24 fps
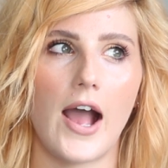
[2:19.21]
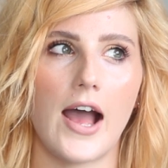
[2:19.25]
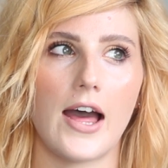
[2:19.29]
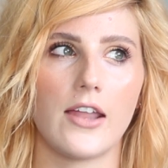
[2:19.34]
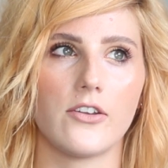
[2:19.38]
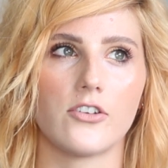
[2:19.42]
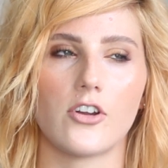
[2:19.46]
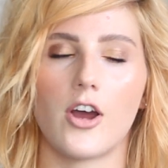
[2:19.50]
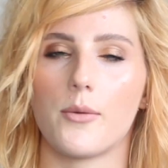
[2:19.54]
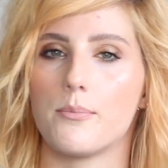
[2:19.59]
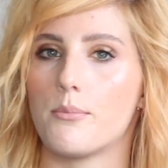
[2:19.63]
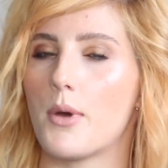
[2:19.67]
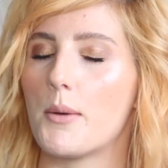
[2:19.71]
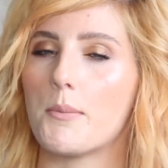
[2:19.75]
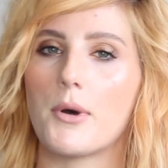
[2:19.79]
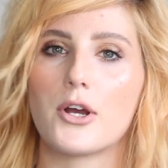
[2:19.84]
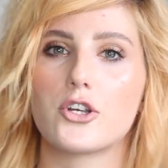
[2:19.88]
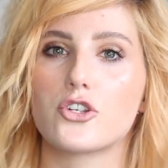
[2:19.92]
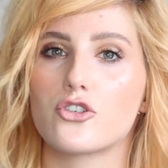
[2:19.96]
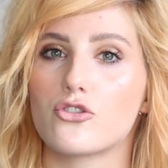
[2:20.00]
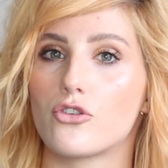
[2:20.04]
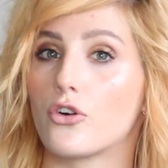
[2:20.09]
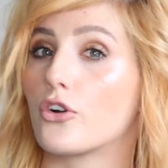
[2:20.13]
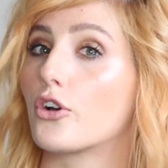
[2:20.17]
and I'm a
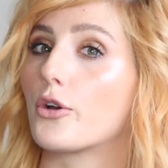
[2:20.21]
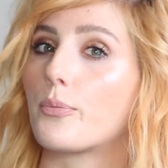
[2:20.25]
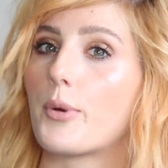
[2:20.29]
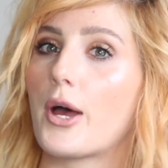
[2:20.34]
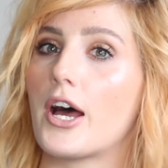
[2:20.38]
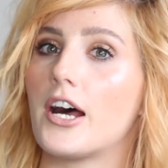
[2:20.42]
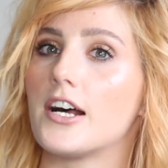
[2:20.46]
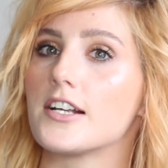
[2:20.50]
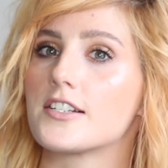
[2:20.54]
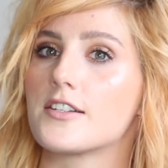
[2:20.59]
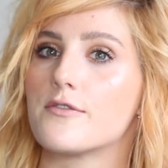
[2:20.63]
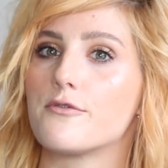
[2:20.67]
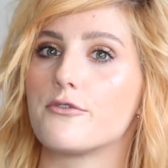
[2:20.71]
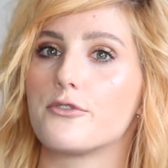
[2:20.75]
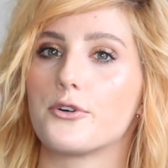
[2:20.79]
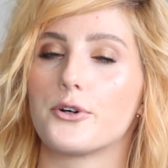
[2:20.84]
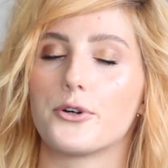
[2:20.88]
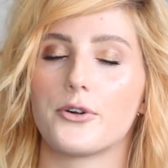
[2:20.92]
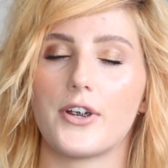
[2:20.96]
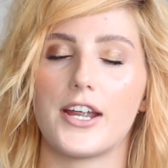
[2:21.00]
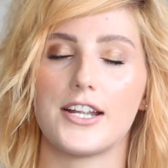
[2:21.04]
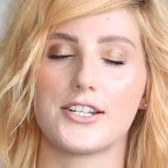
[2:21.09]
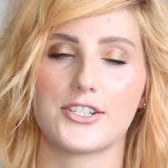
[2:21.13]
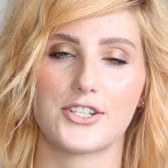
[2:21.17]
much stronger person
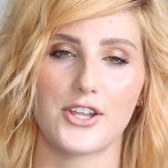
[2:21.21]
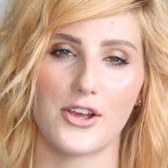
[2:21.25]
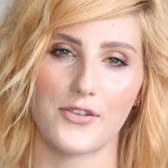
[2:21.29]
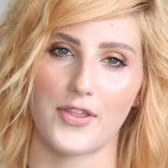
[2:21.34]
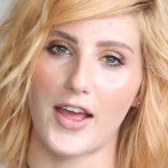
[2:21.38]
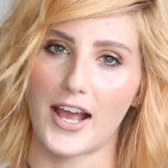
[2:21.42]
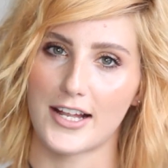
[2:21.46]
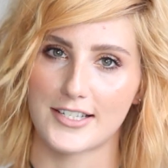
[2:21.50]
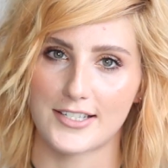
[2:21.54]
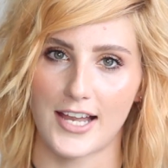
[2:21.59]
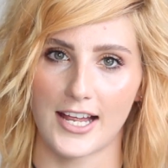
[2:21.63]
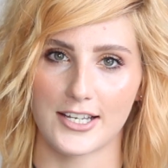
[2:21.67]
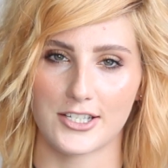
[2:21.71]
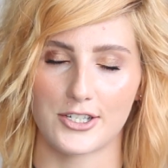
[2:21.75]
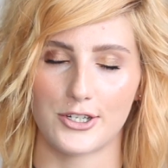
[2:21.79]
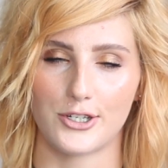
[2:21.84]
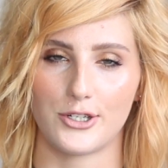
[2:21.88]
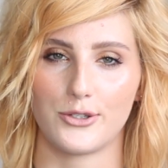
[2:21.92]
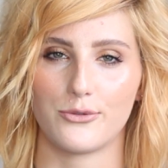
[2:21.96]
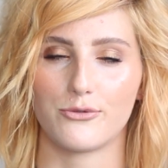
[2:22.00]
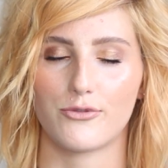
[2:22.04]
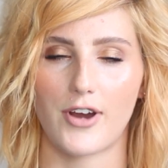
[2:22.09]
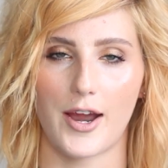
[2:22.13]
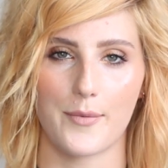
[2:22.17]
for it, and so that
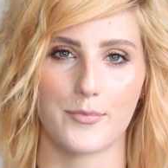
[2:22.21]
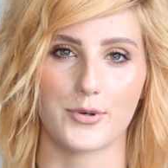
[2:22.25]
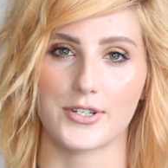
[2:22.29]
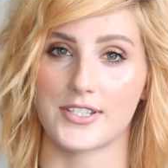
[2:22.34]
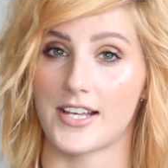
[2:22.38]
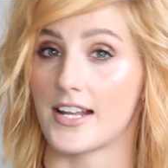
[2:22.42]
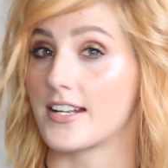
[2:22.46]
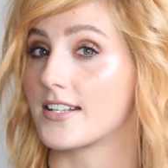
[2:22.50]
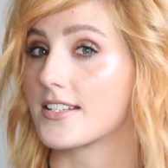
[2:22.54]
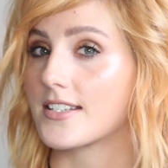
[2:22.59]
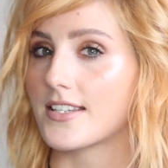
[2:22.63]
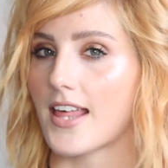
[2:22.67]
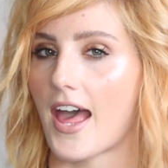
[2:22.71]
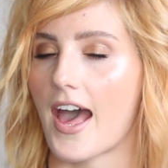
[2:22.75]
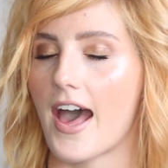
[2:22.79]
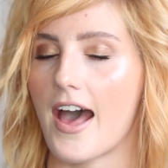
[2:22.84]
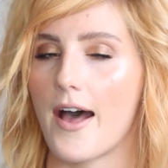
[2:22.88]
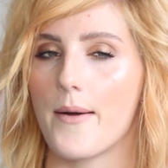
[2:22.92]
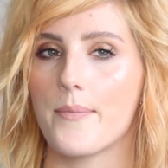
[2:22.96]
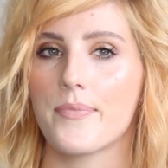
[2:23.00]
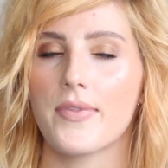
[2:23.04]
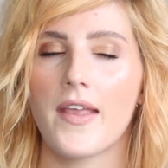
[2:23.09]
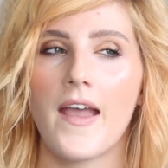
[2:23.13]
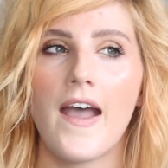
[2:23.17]
tattoo represents
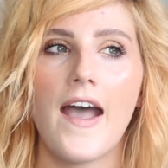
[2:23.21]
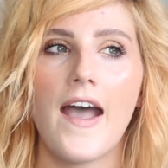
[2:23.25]
that.